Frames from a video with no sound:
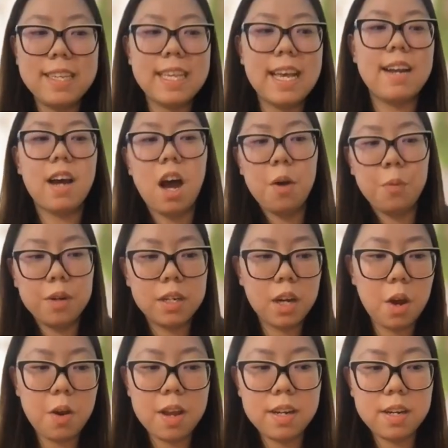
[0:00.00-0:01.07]
said, I want to
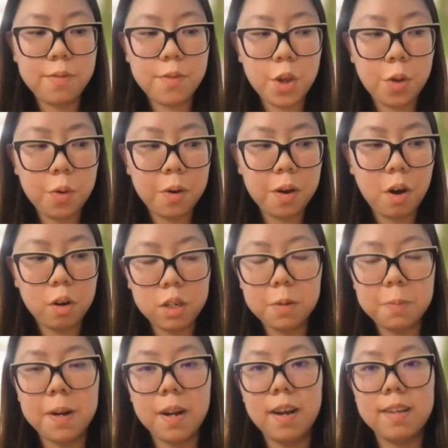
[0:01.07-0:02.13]
go interview
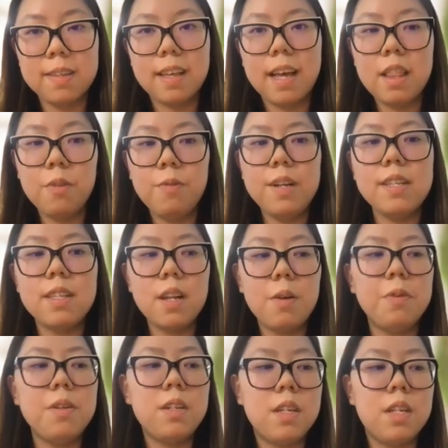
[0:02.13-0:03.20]
entrepreneurs. And the reason I
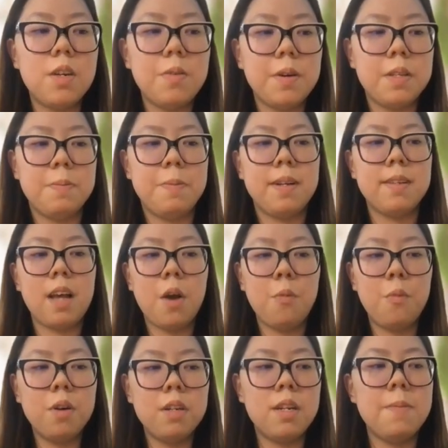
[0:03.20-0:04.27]
wanted to do it was because I
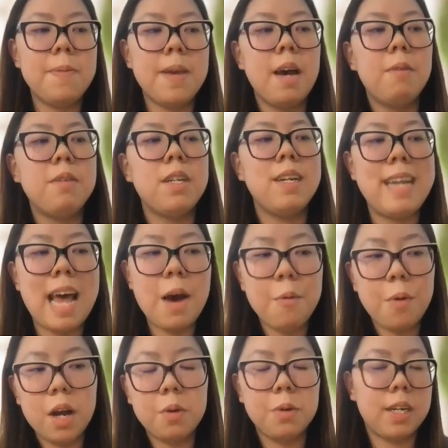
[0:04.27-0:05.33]
wanted to be able to
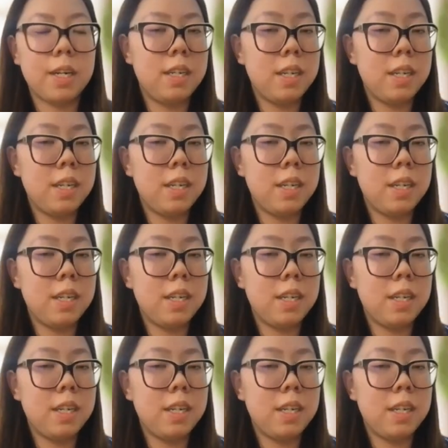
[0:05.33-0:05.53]
network, which I